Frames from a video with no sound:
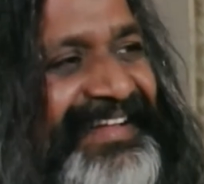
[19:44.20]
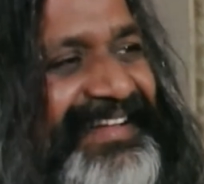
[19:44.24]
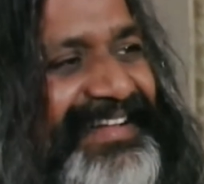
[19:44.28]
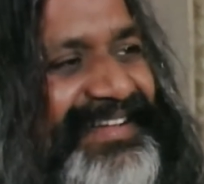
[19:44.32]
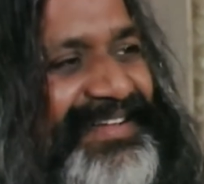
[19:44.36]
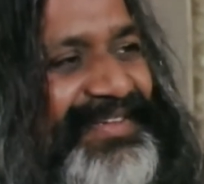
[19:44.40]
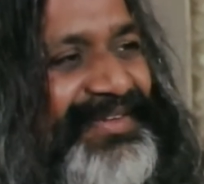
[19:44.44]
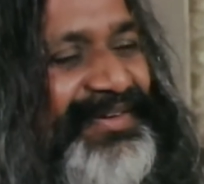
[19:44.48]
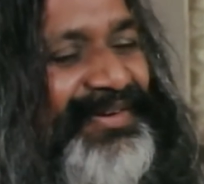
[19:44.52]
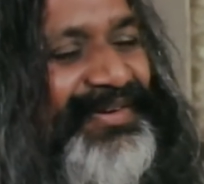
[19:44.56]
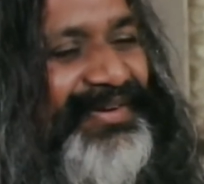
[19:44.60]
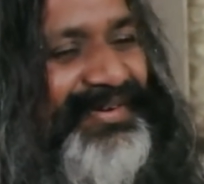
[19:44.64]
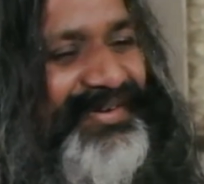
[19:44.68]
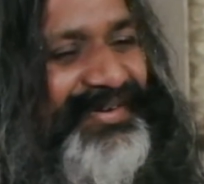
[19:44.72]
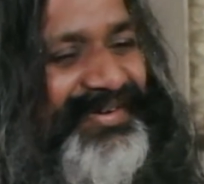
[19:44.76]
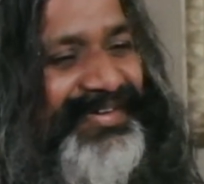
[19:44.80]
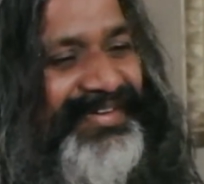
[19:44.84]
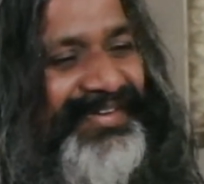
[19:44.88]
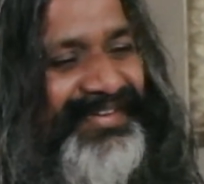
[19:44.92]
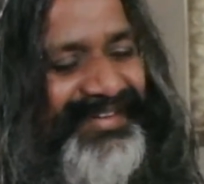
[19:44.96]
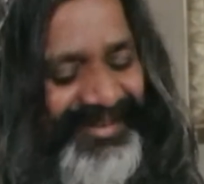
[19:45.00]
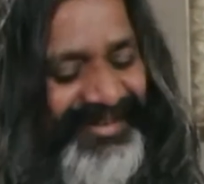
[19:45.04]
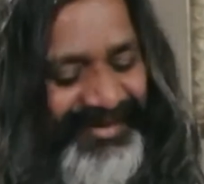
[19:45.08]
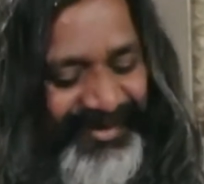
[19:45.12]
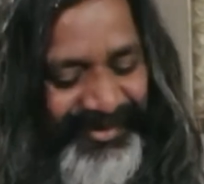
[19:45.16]

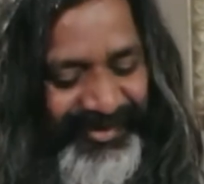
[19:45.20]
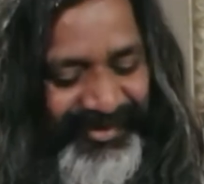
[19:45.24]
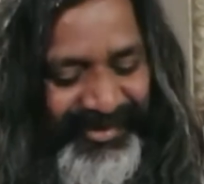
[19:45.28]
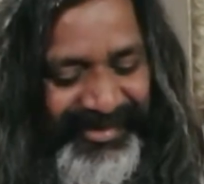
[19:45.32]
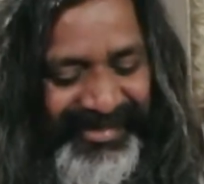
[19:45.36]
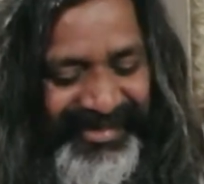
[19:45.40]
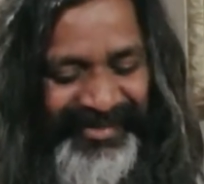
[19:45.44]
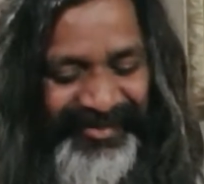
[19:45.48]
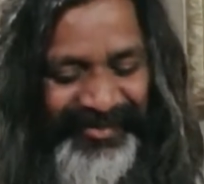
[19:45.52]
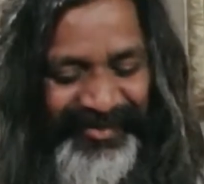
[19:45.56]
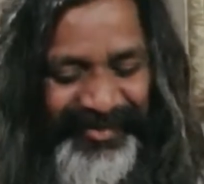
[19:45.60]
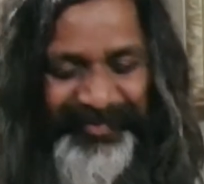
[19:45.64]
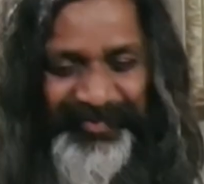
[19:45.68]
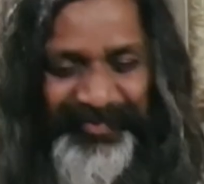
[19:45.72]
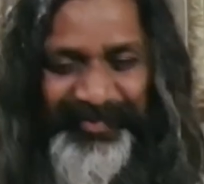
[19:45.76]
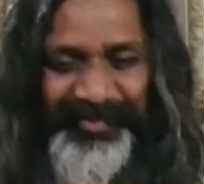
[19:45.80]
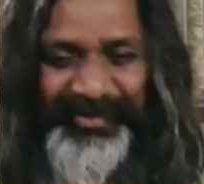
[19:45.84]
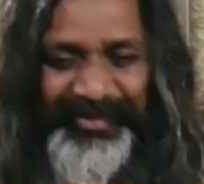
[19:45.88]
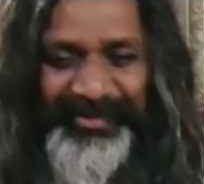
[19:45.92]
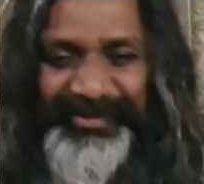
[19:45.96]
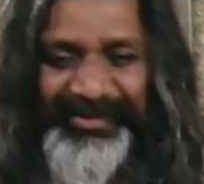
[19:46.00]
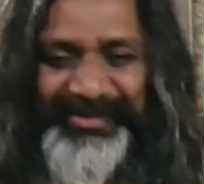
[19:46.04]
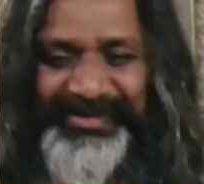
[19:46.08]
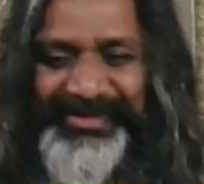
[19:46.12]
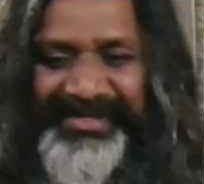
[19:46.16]
You gain on
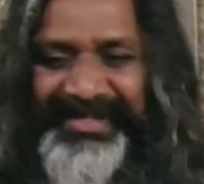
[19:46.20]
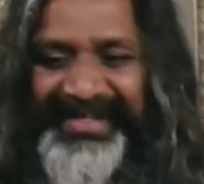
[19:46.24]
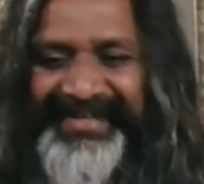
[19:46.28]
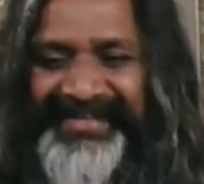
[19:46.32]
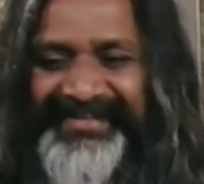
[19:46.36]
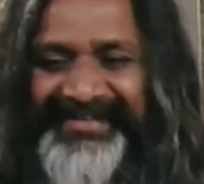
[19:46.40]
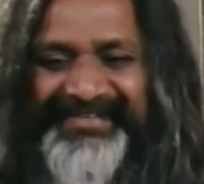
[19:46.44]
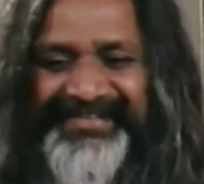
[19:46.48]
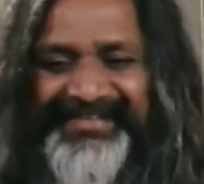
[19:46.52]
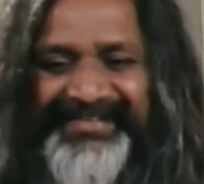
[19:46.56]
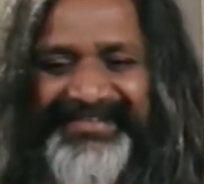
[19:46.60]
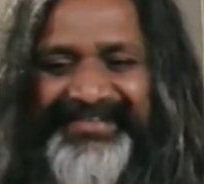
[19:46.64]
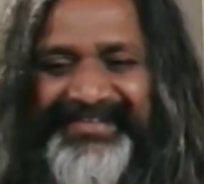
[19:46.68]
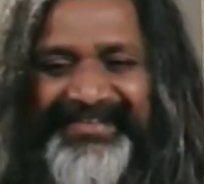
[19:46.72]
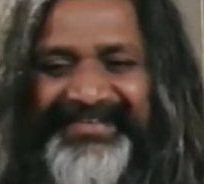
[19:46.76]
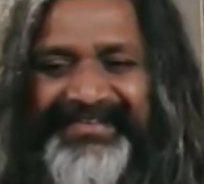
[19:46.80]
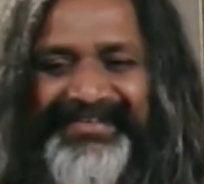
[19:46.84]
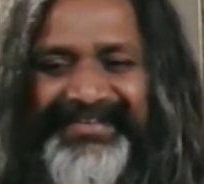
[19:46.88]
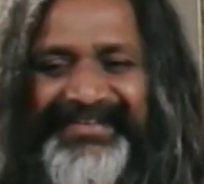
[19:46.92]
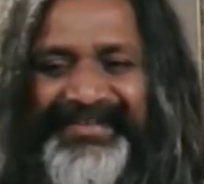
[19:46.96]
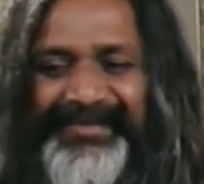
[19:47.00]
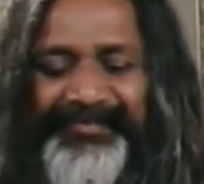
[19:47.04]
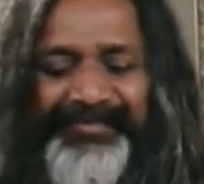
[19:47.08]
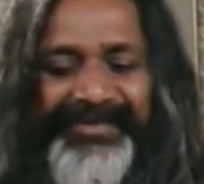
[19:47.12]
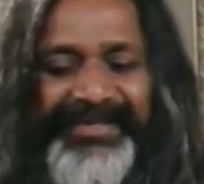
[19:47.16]
both sides.
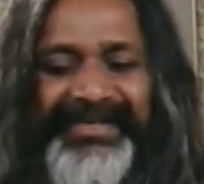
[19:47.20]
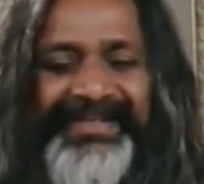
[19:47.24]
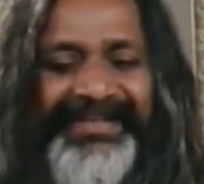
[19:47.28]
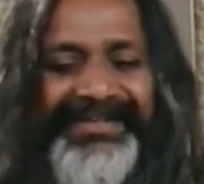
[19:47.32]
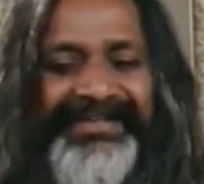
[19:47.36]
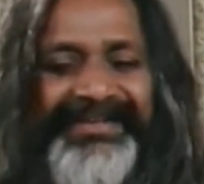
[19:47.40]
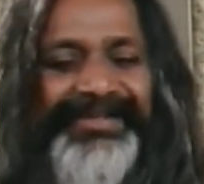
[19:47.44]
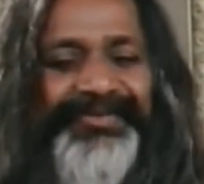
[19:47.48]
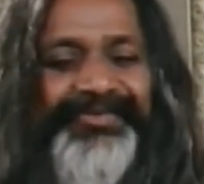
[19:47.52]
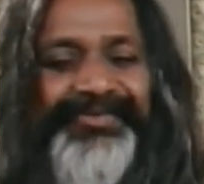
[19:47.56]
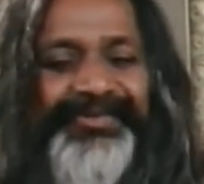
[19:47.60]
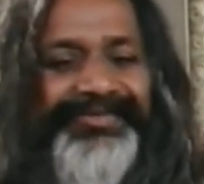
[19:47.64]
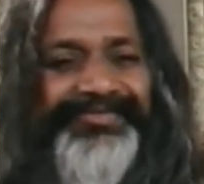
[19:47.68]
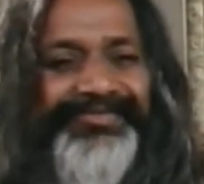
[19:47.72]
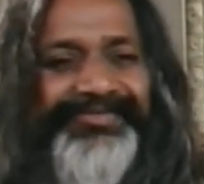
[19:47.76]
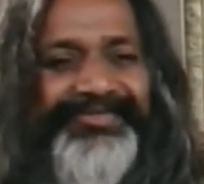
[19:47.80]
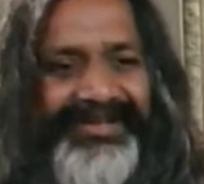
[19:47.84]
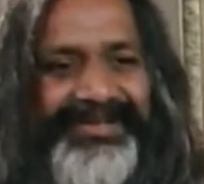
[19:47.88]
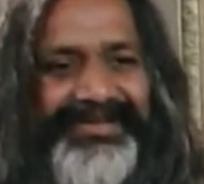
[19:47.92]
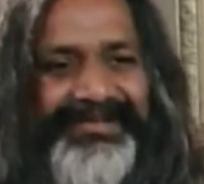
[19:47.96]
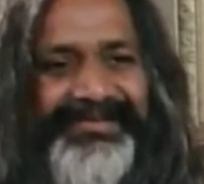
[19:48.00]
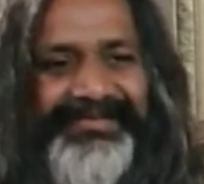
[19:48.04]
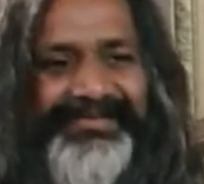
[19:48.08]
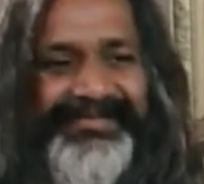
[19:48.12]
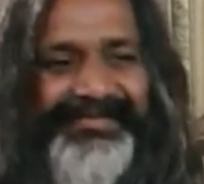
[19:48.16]
Immediately one feels